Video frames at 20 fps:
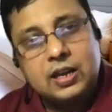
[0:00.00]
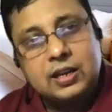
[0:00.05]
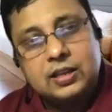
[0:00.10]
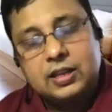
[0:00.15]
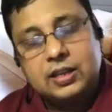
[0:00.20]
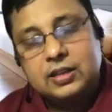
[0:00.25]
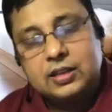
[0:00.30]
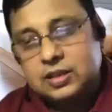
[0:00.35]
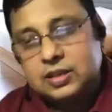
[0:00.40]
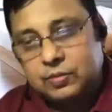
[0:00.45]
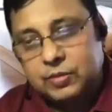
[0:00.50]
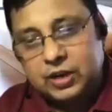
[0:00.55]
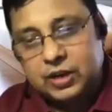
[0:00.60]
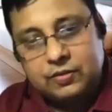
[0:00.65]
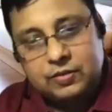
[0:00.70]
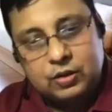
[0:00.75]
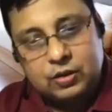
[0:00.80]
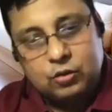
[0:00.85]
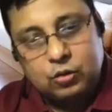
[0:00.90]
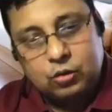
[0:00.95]
then somebody
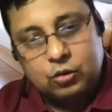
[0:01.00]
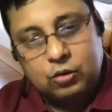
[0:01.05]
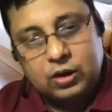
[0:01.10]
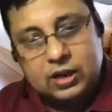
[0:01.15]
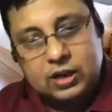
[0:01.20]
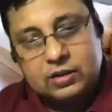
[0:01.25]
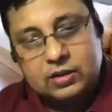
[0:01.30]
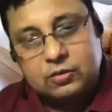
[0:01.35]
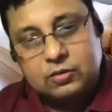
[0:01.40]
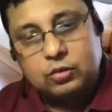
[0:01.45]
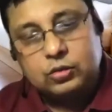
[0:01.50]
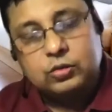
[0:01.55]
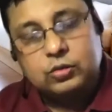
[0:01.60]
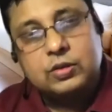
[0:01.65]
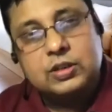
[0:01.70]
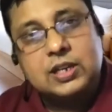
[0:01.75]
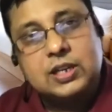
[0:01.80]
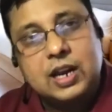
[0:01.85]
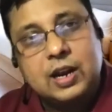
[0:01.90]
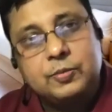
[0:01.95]
will go to
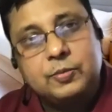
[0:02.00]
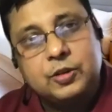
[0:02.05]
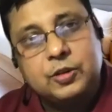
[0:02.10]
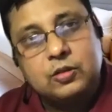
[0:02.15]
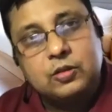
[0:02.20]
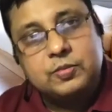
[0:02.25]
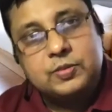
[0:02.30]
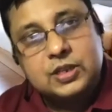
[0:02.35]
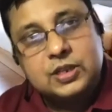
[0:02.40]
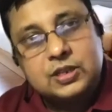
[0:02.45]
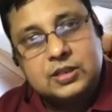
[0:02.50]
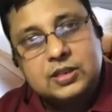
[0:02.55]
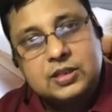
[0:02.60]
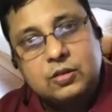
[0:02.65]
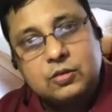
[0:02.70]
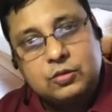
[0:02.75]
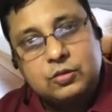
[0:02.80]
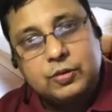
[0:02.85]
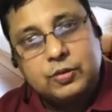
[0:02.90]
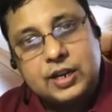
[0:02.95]
his laptop, search
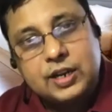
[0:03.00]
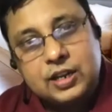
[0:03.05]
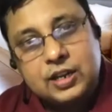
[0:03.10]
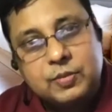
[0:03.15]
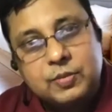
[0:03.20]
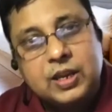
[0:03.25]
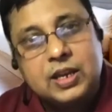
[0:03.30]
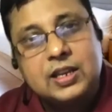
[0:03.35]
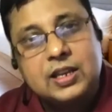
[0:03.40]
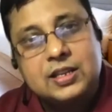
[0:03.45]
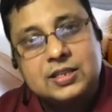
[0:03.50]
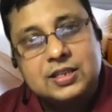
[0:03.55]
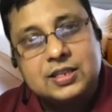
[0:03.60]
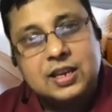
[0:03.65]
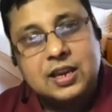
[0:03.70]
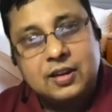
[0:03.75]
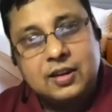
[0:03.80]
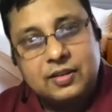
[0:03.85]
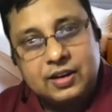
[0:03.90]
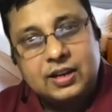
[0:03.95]
out 20 mails.
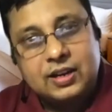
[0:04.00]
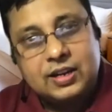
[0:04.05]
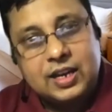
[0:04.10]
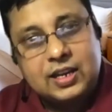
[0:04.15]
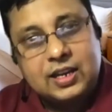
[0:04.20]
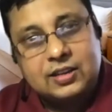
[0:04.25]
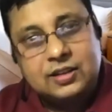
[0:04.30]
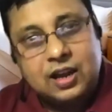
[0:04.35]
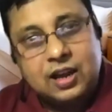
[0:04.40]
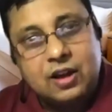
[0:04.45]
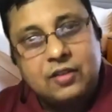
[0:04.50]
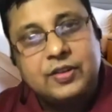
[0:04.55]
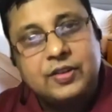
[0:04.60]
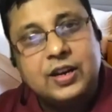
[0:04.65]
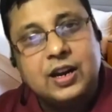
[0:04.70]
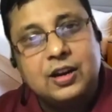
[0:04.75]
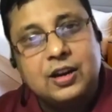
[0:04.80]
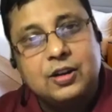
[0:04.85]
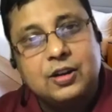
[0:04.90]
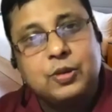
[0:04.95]
It'll take half an
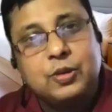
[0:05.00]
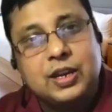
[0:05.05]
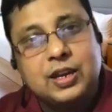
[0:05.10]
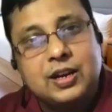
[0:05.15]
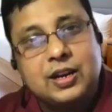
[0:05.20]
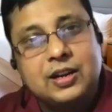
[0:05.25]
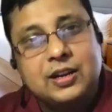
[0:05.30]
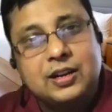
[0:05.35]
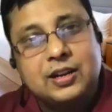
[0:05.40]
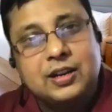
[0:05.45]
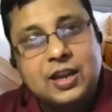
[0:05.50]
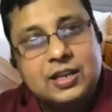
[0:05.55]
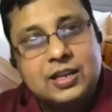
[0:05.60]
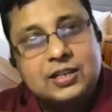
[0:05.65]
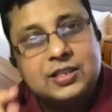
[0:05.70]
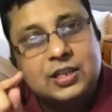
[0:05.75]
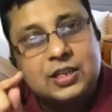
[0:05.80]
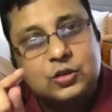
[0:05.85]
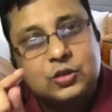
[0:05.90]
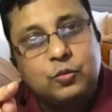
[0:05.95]
hour doing it
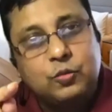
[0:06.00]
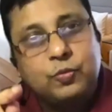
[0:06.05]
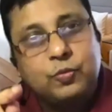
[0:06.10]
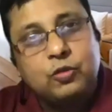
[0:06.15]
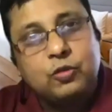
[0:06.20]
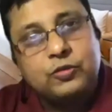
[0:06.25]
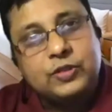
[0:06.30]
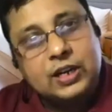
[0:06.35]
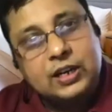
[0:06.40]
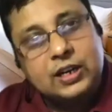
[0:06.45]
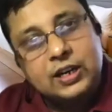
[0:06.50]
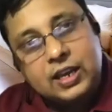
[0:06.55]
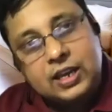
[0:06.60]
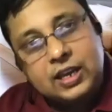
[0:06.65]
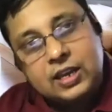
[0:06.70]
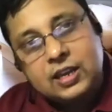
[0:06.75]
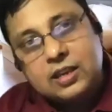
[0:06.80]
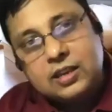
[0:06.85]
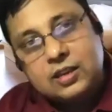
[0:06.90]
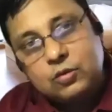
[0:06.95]
just to prove that
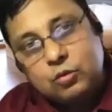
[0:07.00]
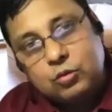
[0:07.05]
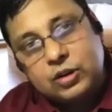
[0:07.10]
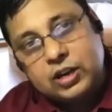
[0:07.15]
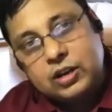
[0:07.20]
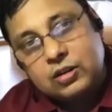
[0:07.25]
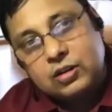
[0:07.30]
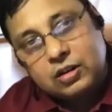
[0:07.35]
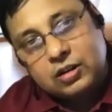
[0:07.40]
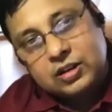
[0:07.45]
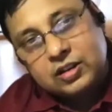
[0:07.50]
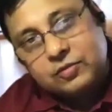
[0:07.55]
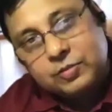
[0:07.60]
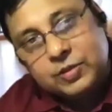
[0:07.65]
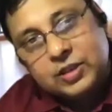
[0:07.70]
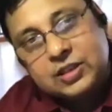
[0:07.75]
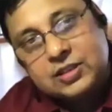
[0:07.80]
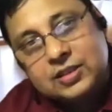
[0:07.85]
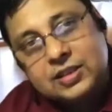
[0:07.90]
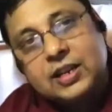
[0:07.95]
nahi, you did not give me
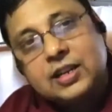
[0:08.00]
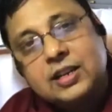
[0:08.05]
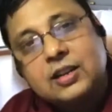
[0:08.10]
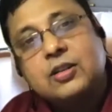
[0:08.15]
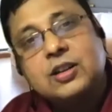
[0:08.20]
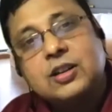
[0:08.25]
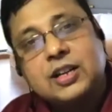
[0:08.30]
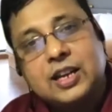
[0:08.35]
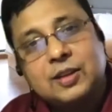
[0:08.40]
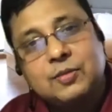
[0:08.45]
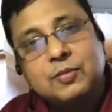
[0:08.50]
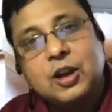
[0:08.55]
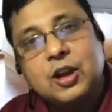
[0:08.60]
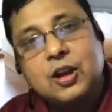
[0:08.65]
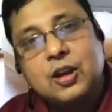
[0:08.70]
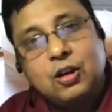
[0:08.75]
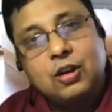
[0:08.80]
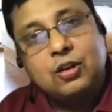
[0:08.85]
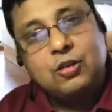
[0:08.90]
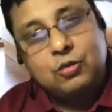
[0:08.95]
this data on time,
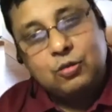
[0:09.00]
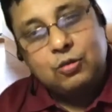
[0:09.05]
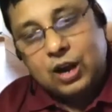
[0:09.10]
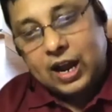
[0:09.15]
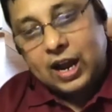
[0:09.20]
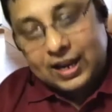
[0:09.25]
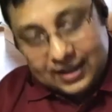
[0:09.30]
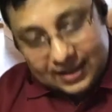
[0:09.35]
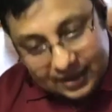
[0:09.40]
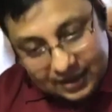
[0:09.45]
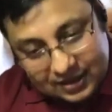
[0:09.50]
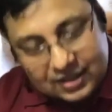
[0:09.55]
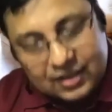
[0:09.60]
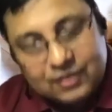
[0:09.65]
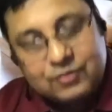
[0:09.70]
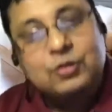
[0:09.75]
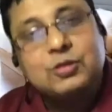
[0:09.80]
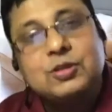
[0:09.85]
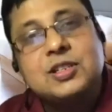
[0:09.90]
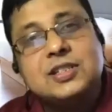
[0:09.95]
or no, I did
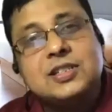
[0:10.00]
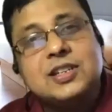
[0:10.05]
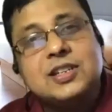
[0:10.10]
give you this